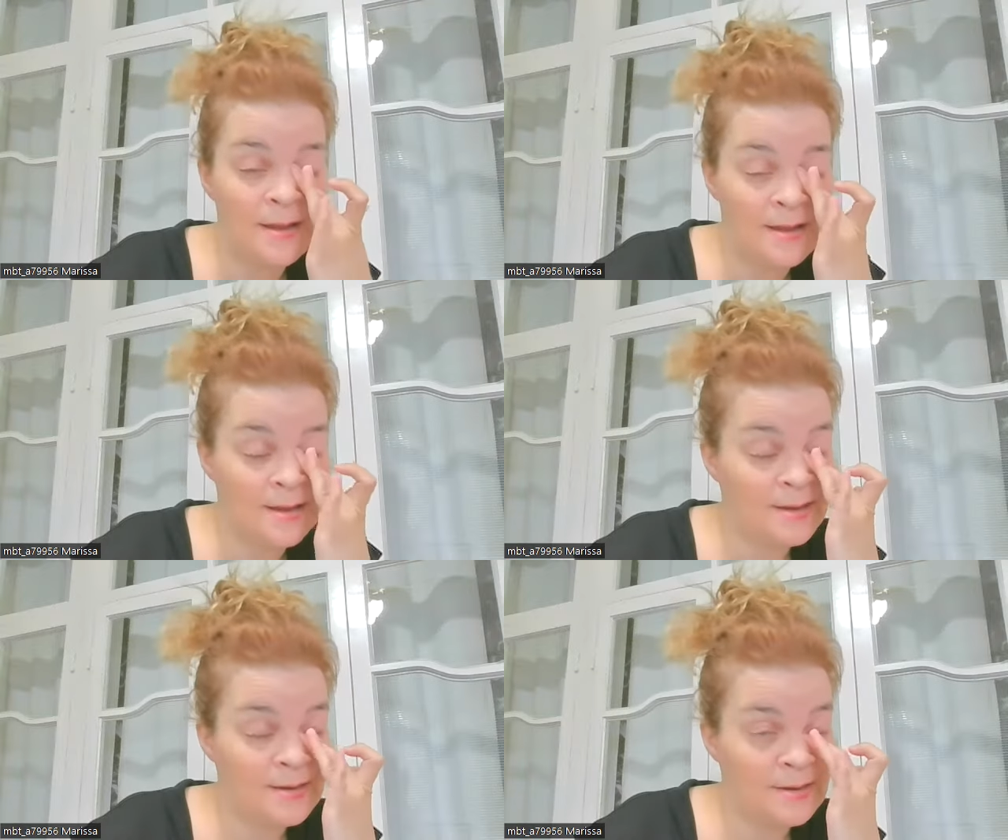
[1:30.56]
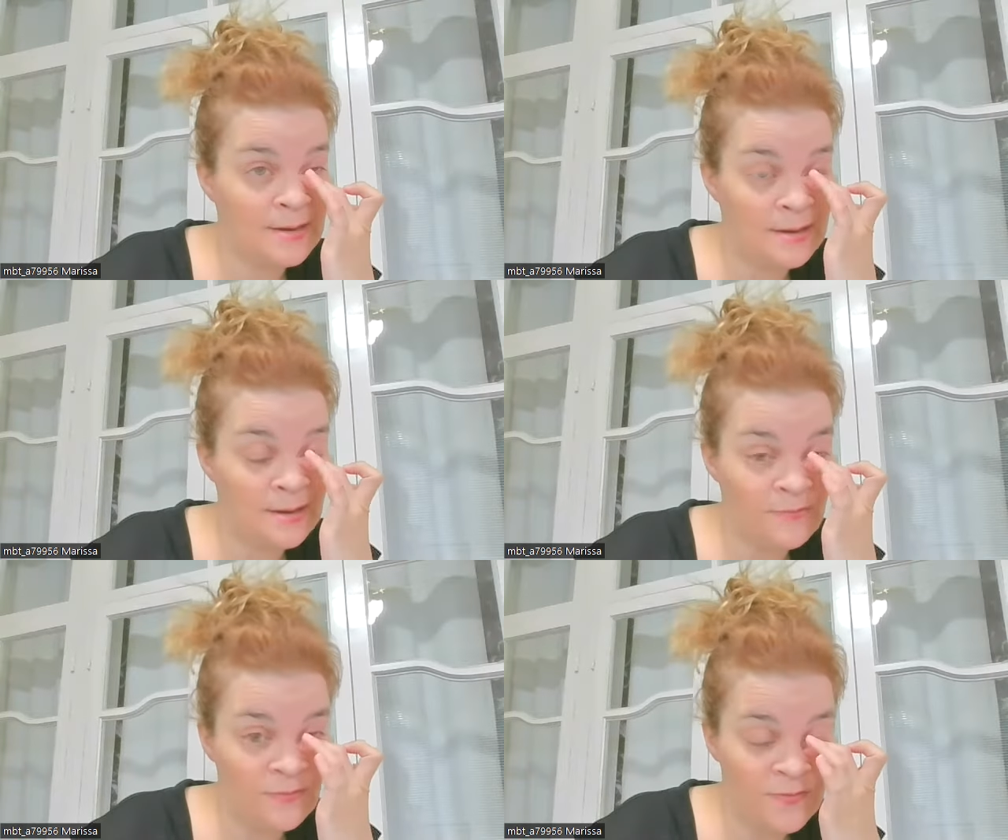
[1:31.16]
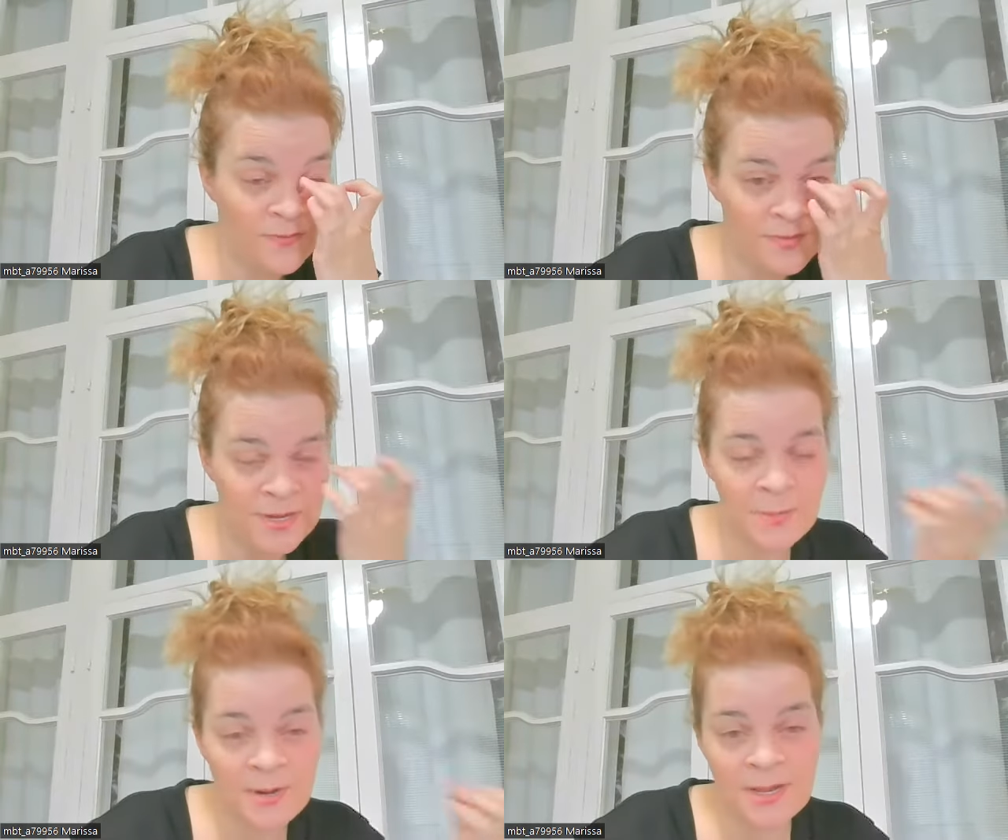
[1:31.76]
and for
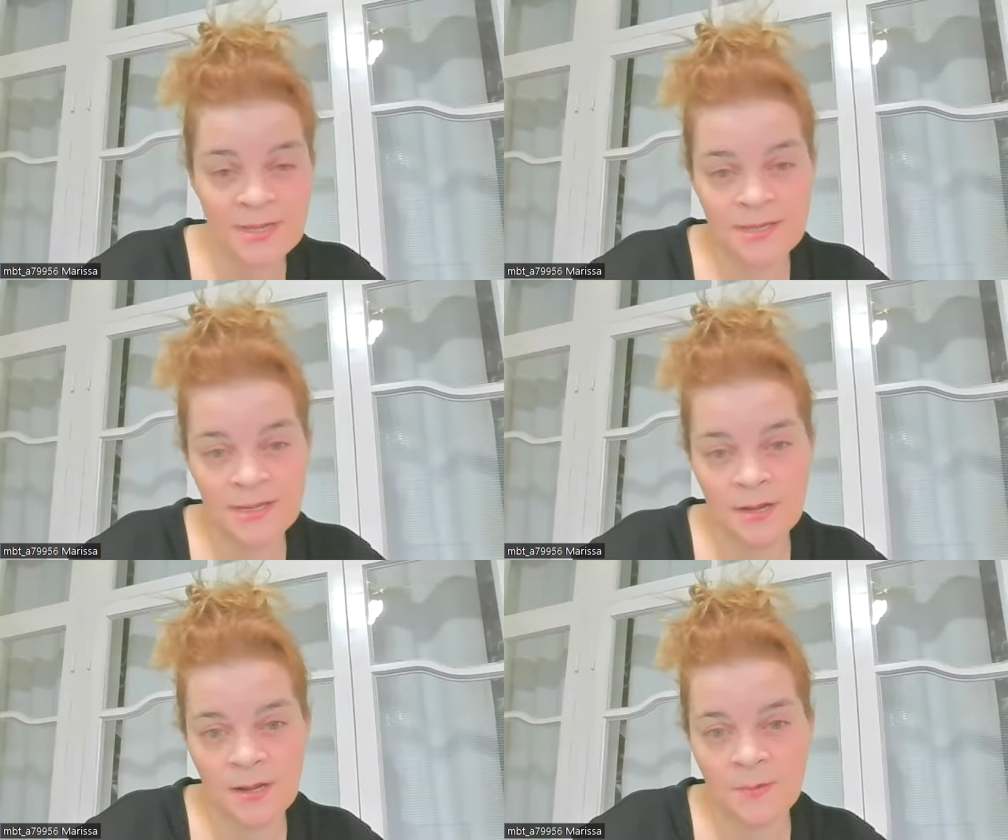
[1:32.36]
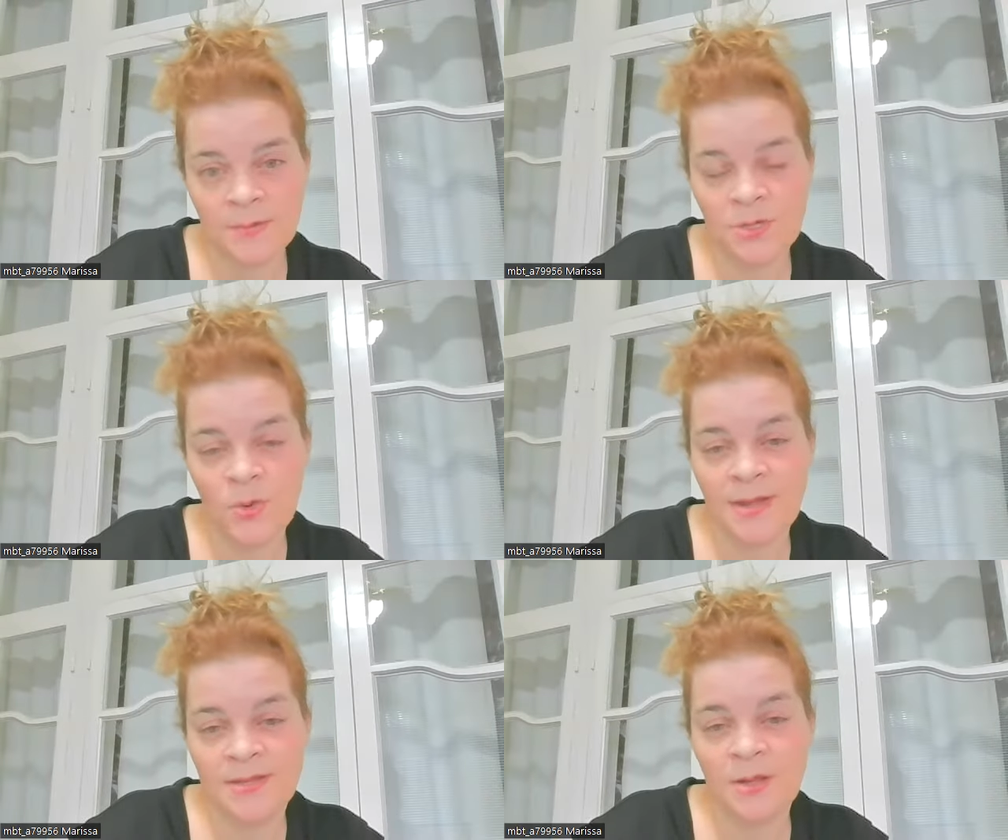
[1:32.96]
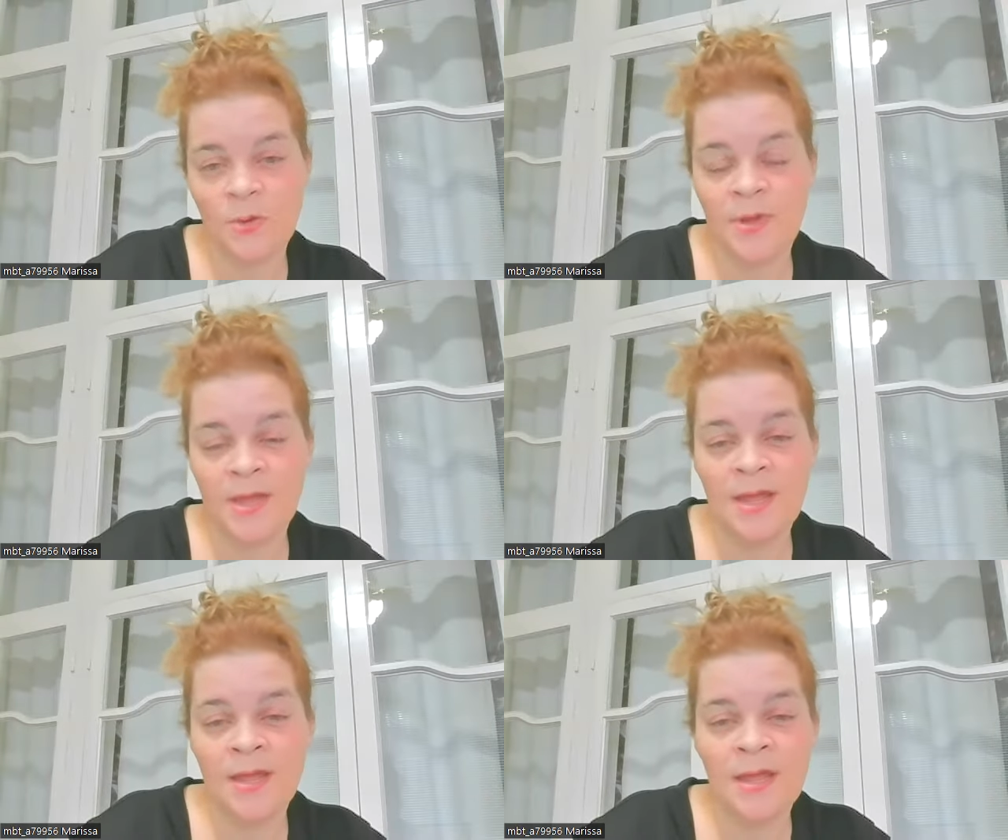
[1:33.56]
15 minutes um, twice a
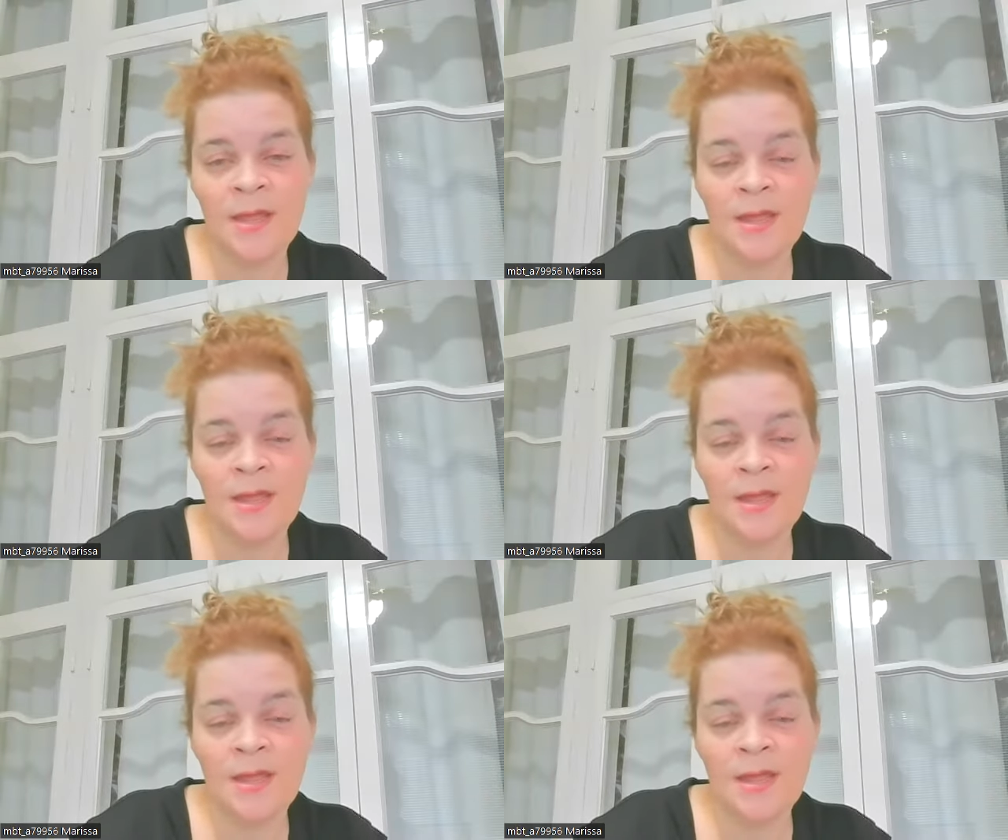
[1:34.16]
week.